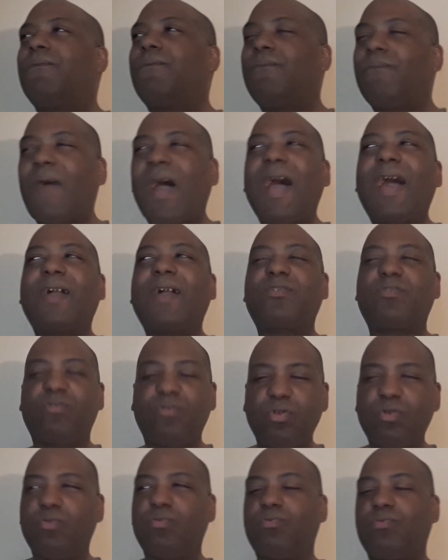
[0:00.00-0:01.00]
Fox
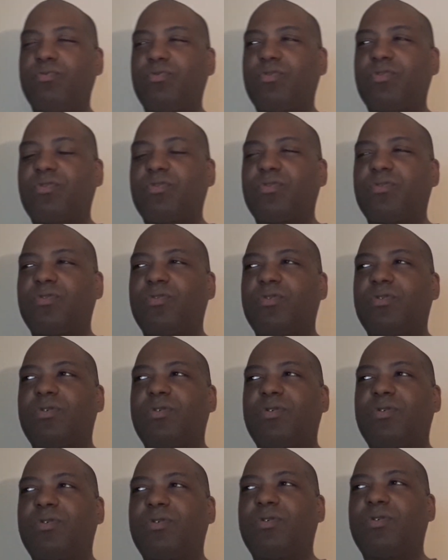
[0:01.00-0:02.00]
News.
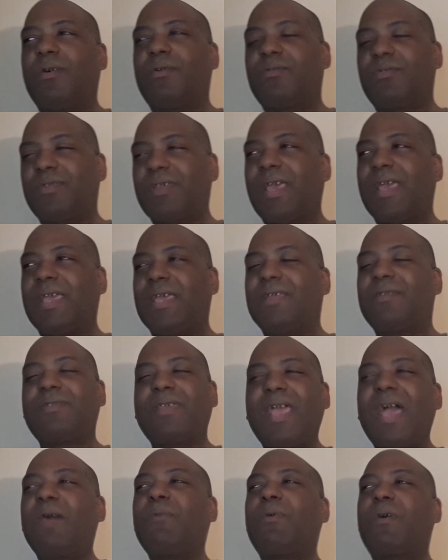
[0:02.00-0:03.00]
You know what I'm saying?
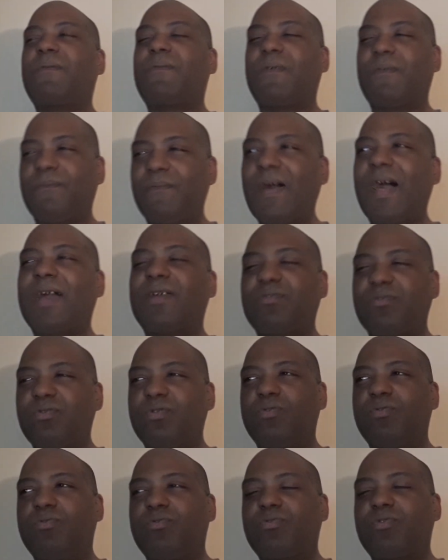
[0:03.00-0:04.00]
Say I work for Fox
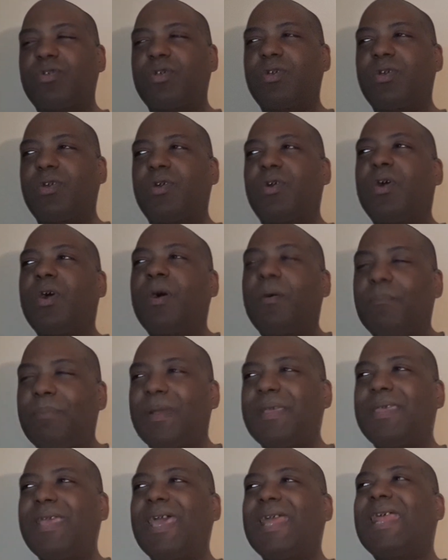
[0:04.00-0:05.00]
News.
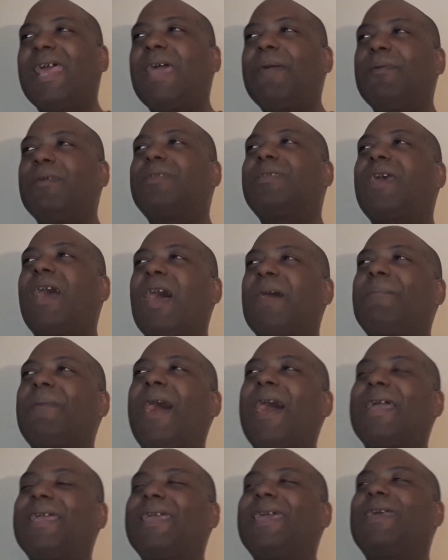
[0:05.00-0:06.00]
But yet every time
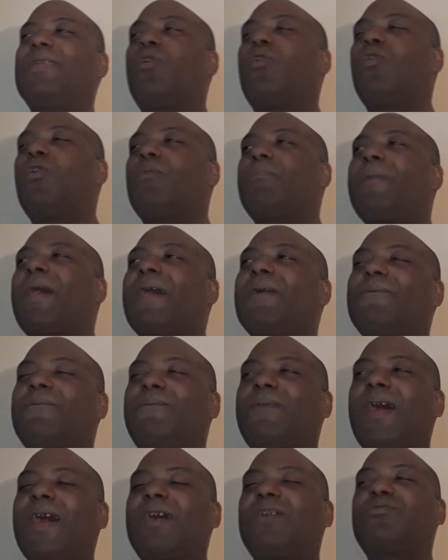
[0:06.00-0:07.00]
I get on my
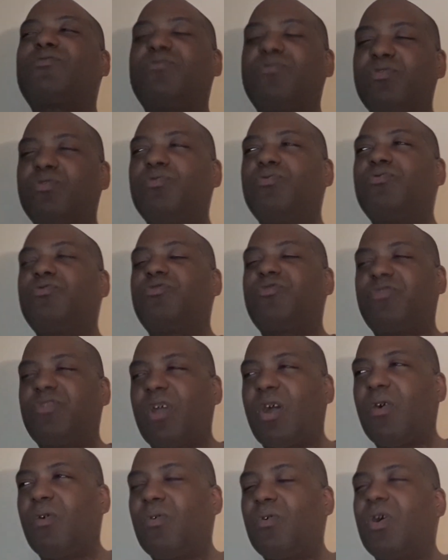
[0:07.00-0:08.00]
Fox News
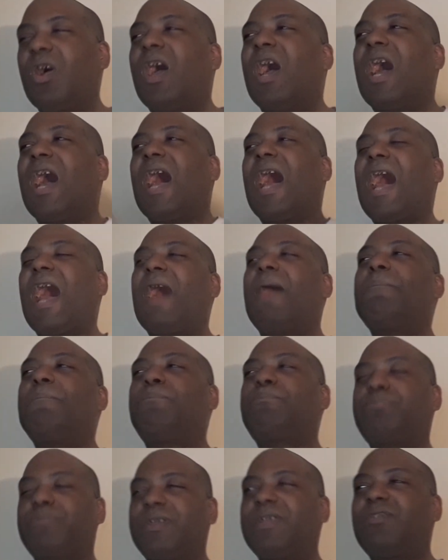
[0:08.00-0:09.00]
show, I'm
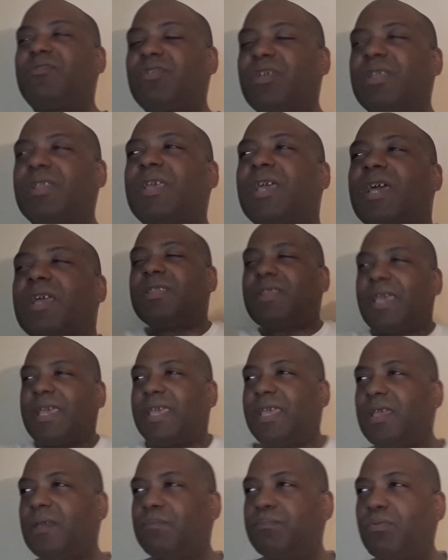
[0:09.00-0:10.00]
preaching the
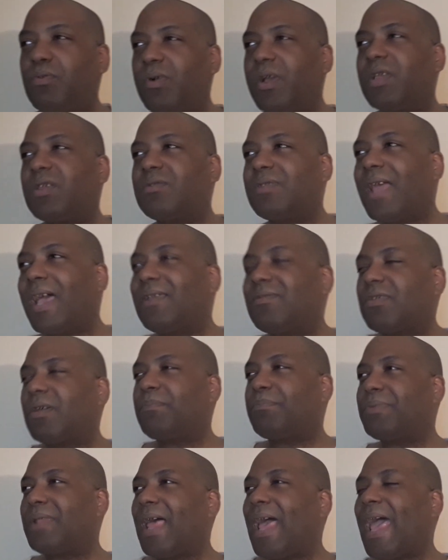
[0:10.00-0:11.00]
Hebrew Israelites are
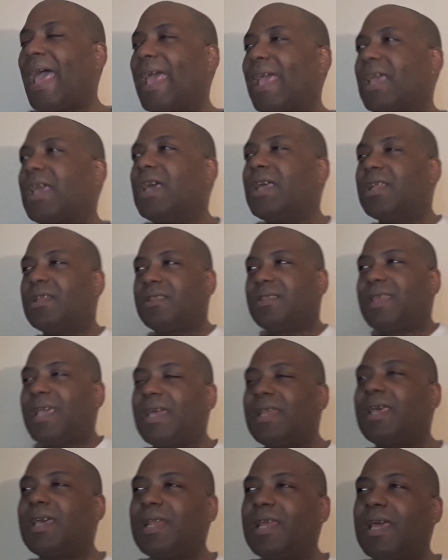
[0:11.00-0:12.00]
black.
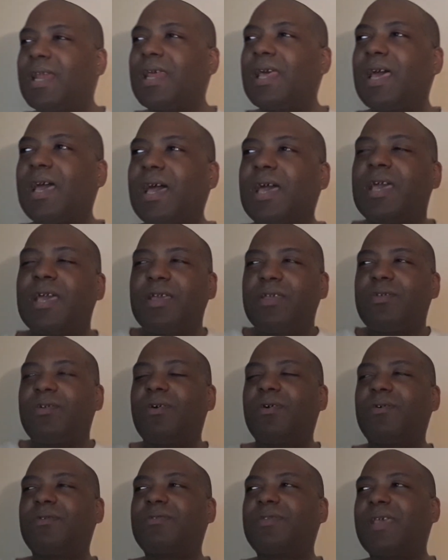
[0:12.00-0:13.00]
Da-da-da-da. You
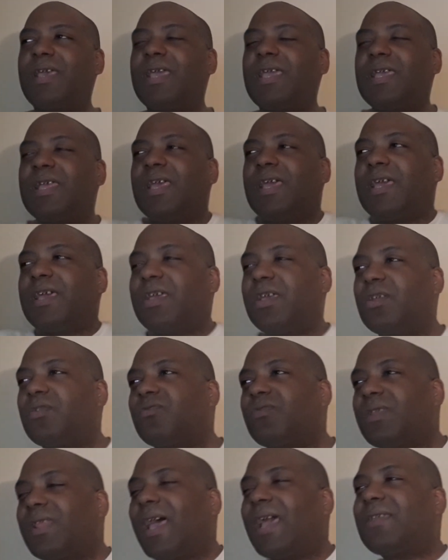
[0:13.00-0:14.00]
know what I'm saying?
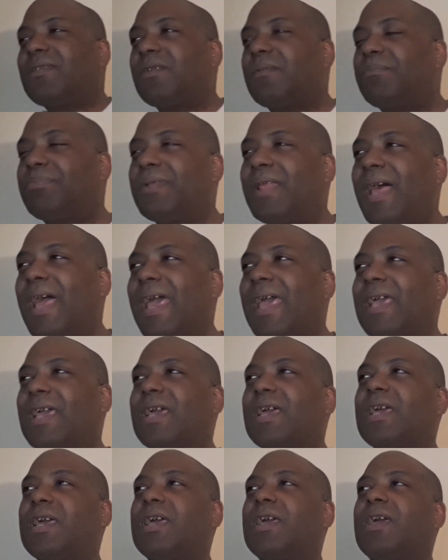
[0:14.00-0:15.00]
Israelites are black.
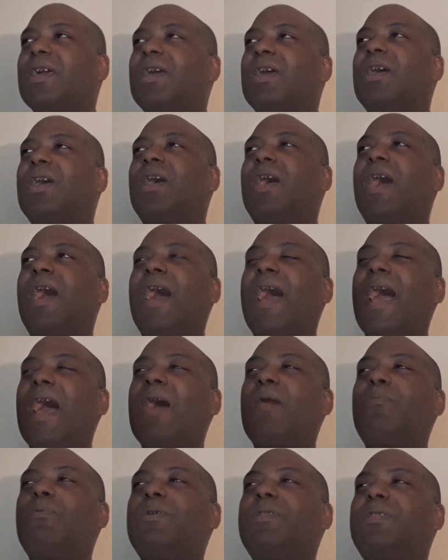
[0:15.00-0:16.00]

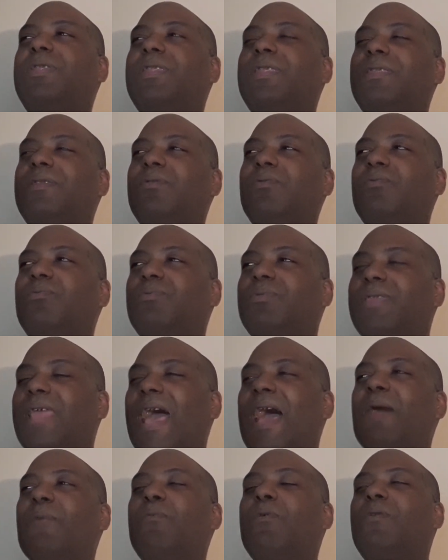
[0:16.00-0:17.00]
How would
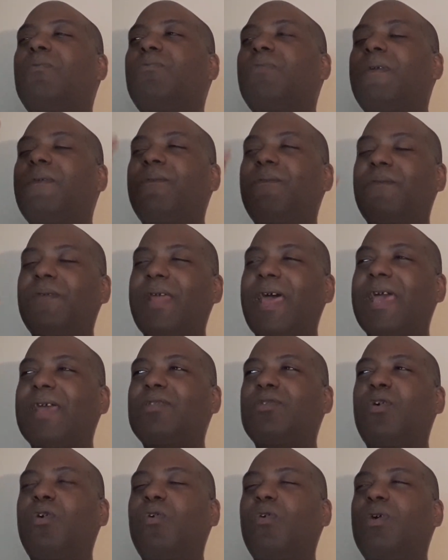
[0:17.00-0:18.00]
that will
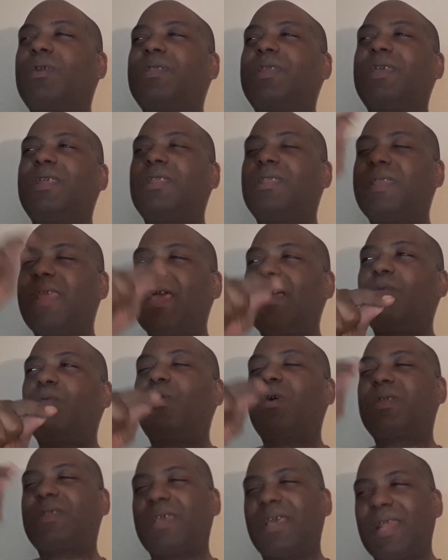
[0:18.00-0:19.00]
reflect on the
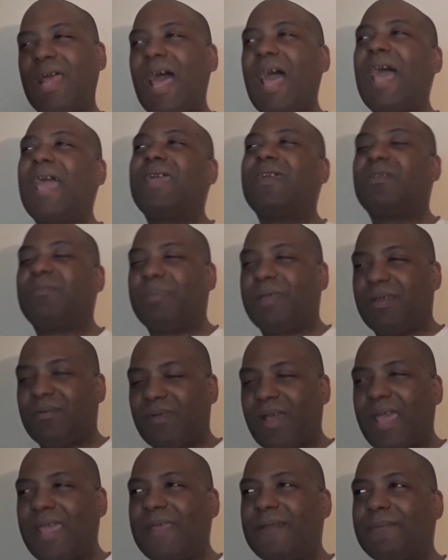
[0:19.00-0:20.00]
network that hired me,
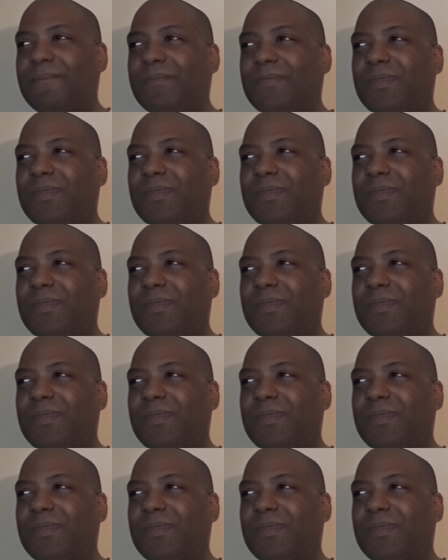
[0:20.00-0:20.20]
right?